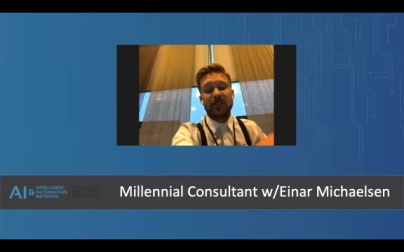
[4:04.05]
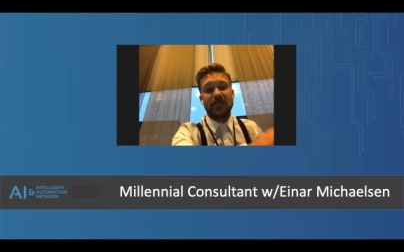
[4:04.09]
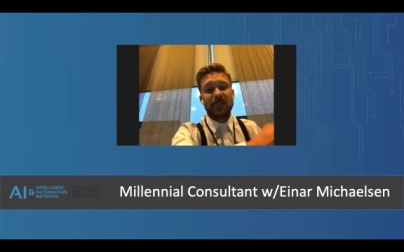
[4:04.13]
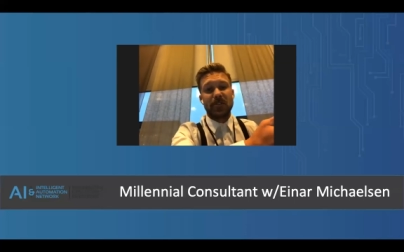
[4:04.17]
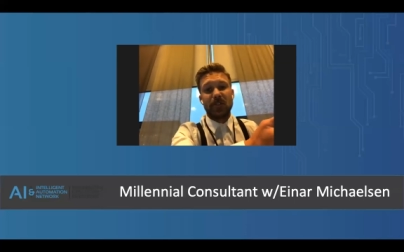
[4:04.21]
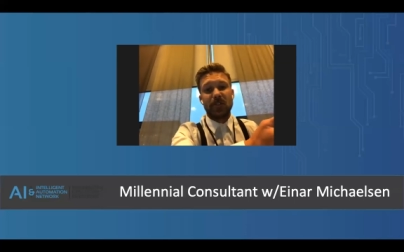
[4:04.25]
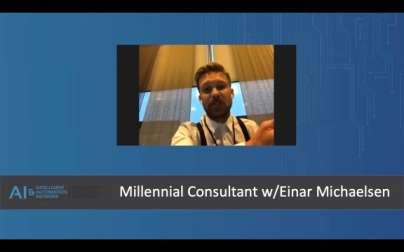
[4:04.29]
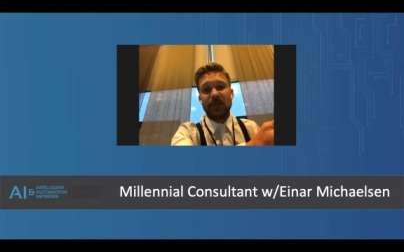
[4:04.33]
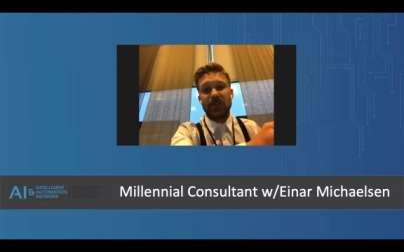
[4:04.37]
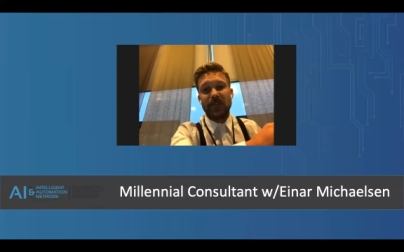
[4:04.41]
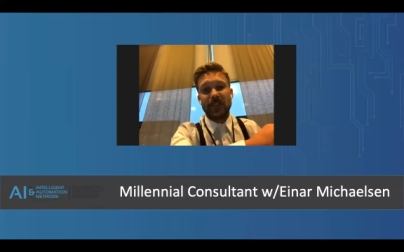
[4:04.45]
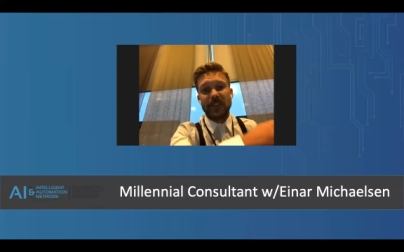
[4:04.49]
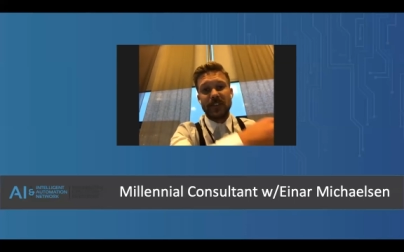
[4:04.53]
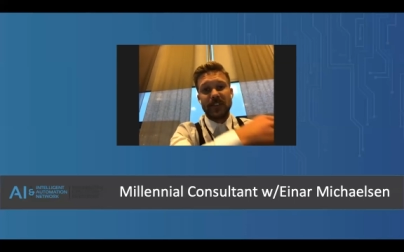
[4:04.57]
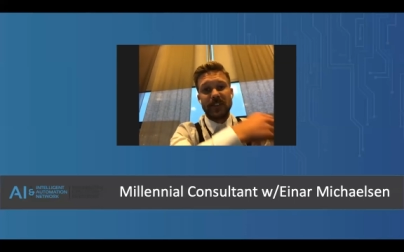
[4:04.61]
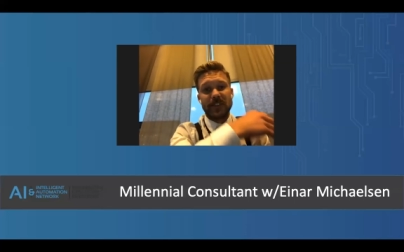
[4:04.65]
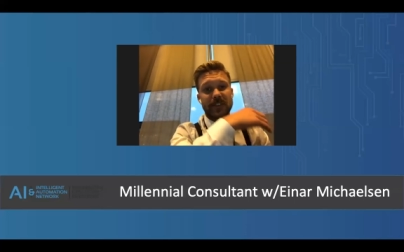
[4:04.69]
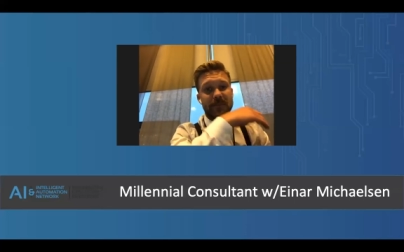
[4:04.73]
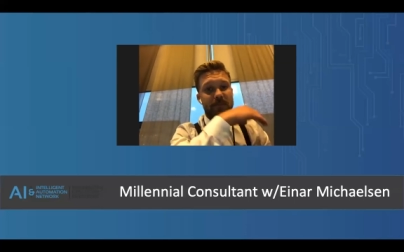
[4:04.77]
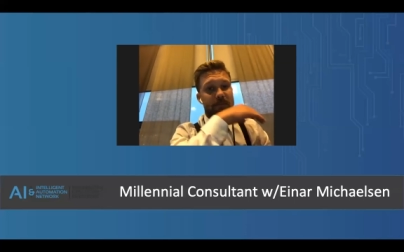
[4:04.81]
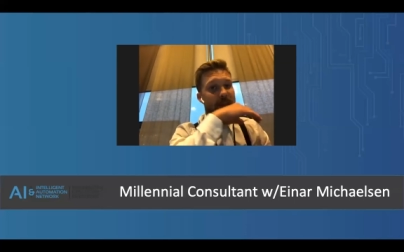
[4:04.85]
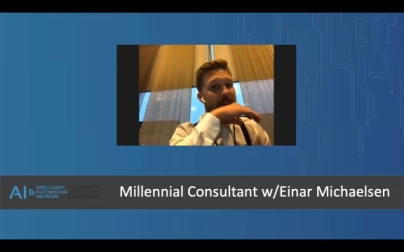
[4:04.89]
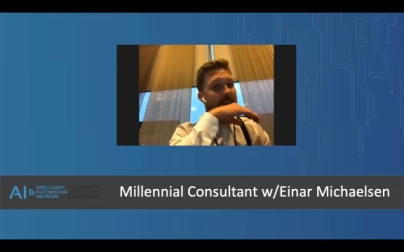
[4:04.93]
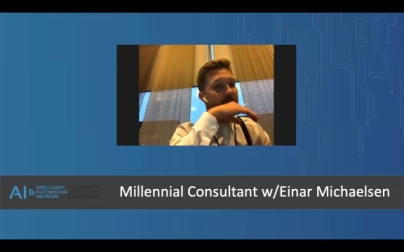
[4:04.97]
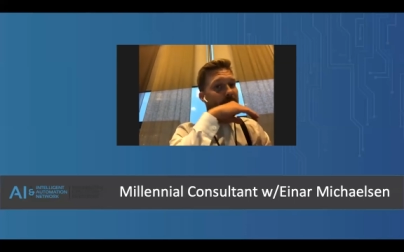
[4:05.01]
surface
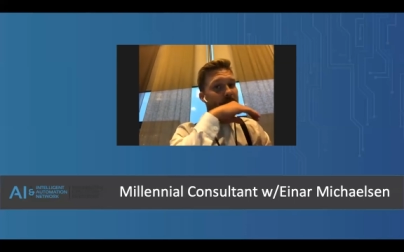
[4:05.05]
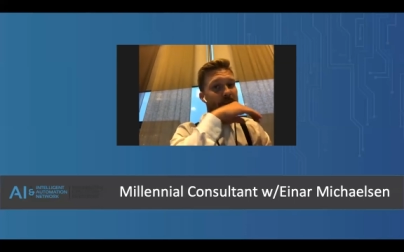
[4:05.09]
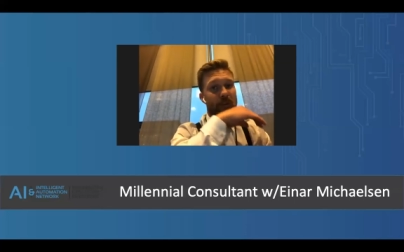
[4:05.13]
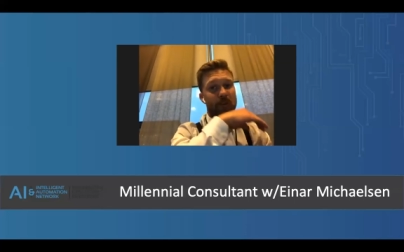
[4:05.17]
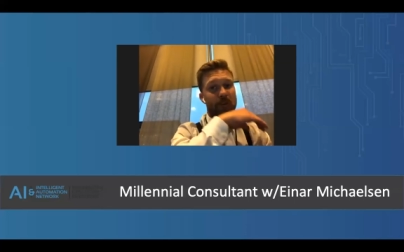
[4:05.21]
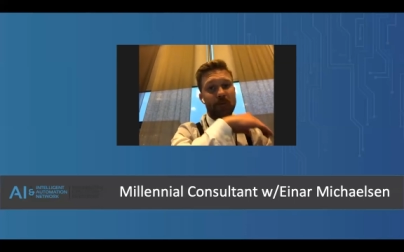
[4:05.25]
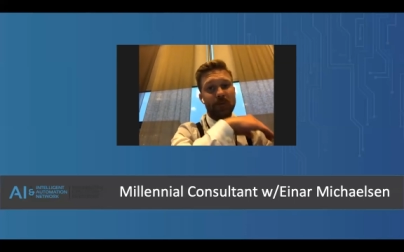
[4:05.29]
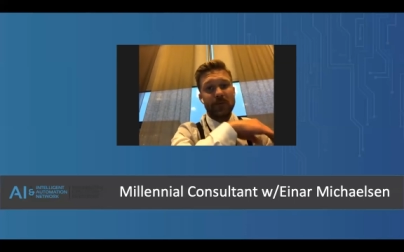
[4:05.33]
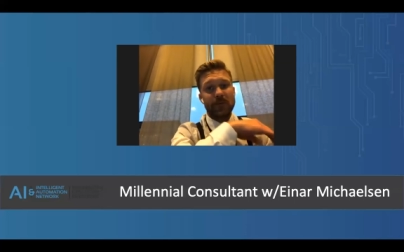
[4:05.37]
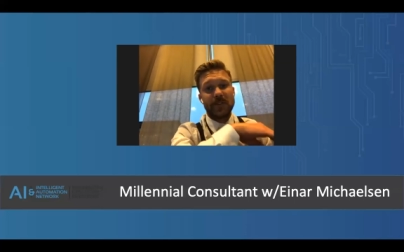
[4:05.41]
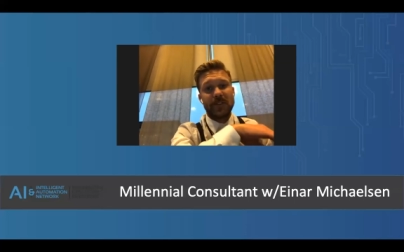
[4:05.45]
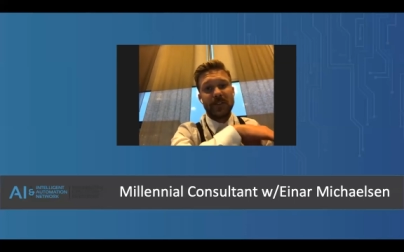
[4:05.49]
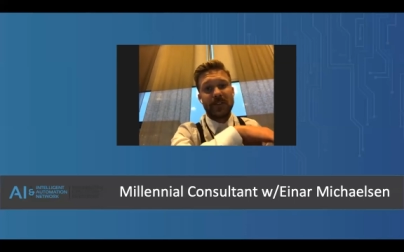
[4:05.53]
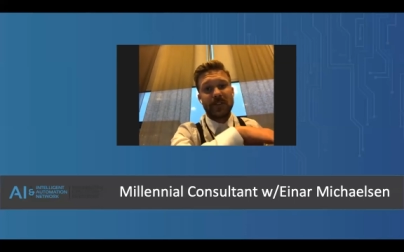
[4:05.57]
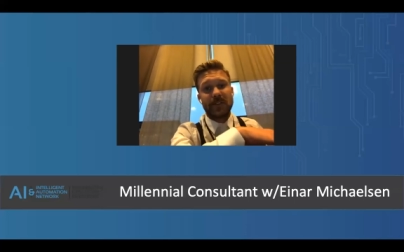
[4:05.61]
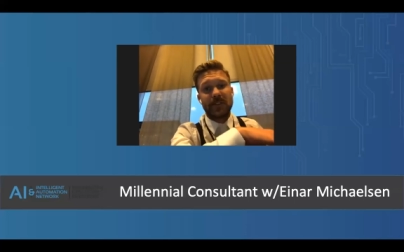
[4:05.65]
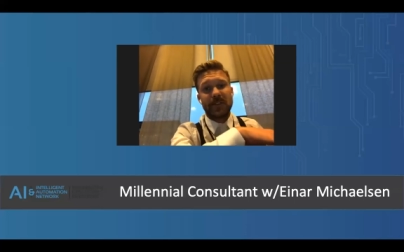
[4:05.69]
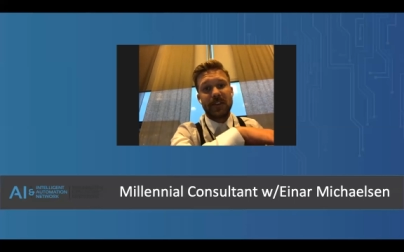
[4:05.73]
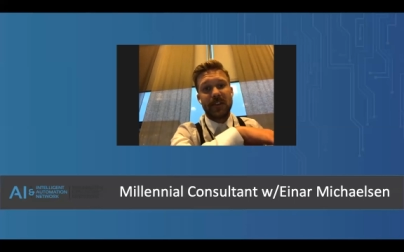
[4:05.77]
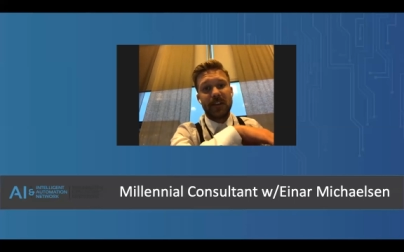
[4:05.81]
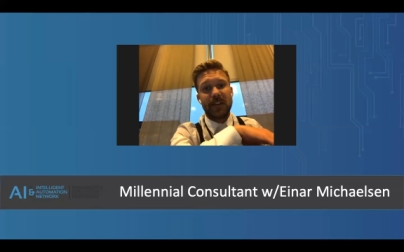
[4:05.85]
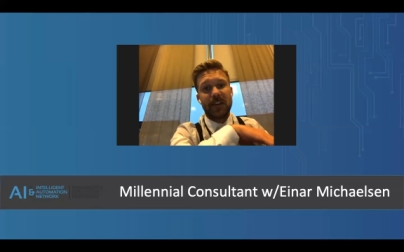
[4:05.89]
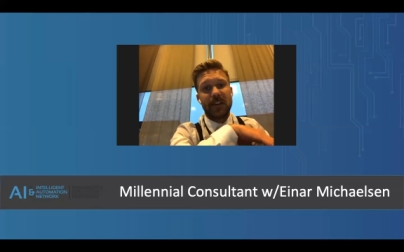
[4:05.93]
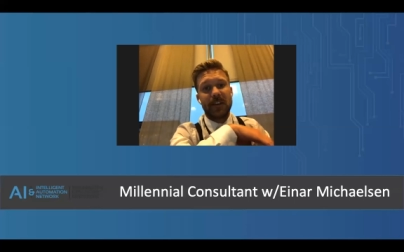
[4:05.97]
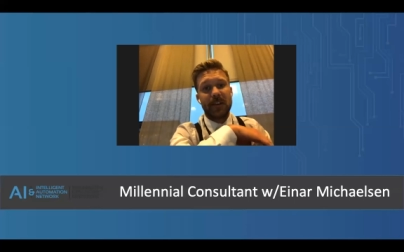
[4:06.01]
platforms,
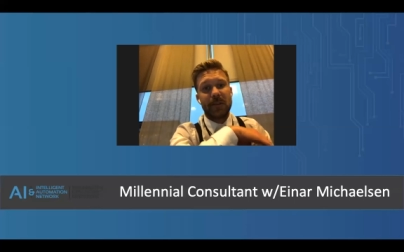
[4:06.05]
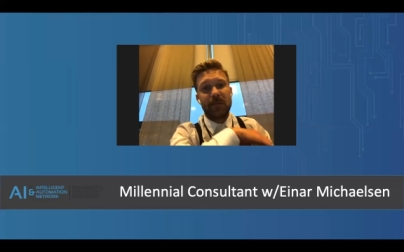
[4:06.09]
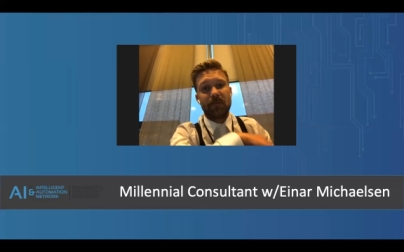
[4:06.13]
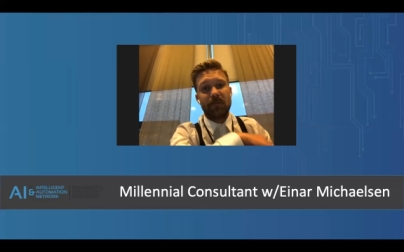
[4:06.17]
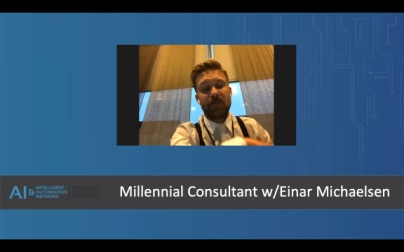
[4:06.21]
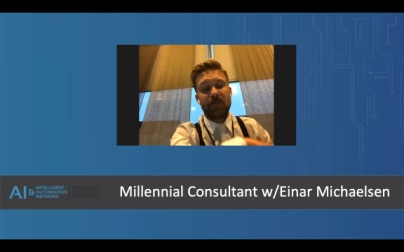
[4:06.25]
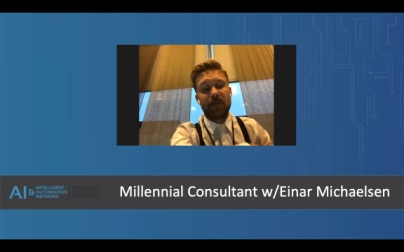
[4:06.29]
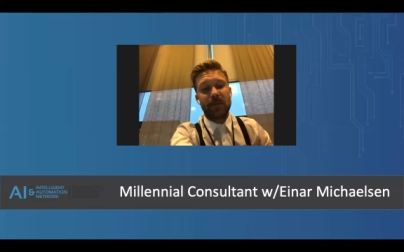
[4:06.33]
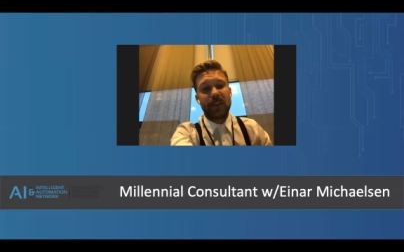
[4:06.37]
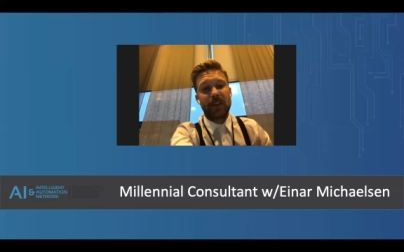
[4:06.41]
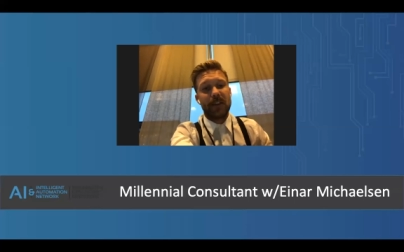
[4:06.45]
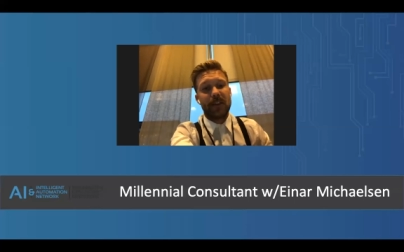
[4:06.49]
the